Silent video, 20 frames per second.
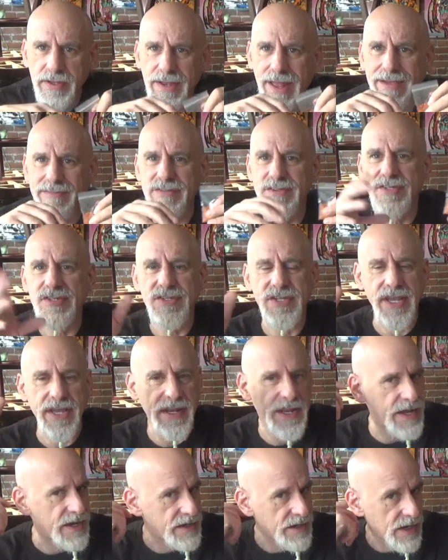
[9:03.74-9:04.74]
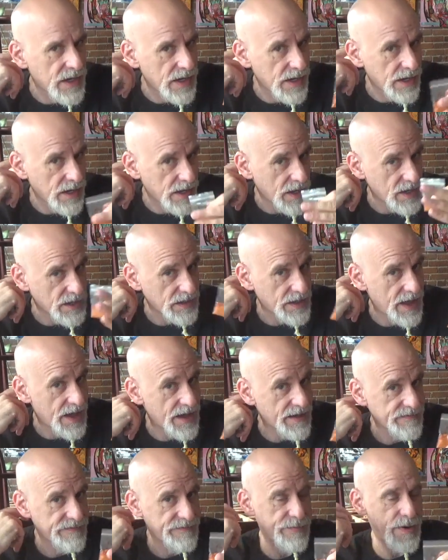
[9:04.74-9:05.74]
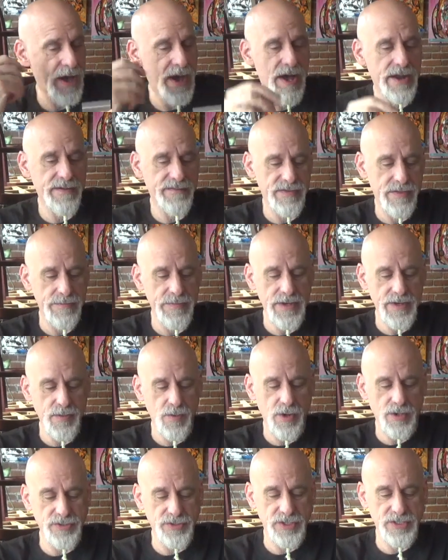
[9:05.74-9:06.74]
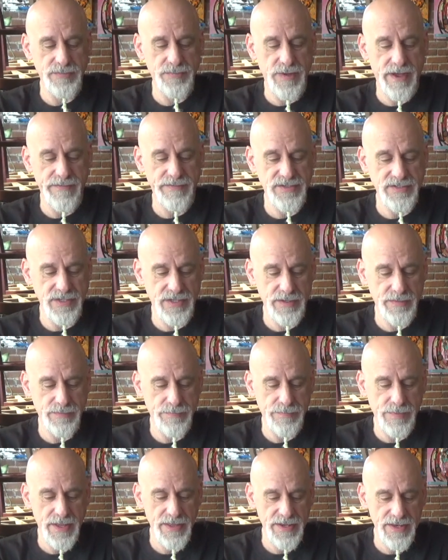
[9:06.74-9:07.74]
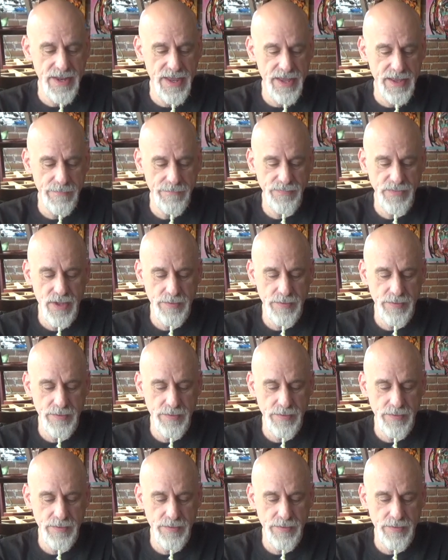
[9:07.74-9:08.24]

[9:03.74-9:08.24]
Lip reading: I haven't seen it, a live pod of the mini Wartrix, but obviously by the name,